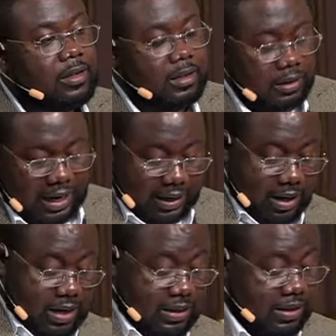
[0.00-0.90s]
Like
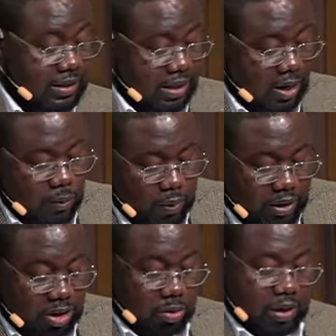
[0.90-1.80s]
us, we
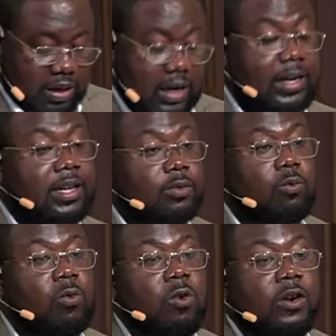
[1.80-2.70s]
disregard his
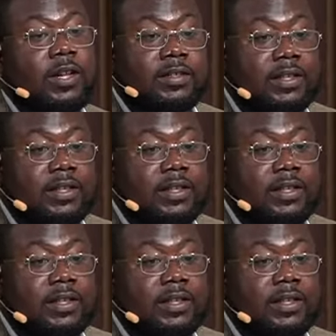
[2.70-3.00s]
warnings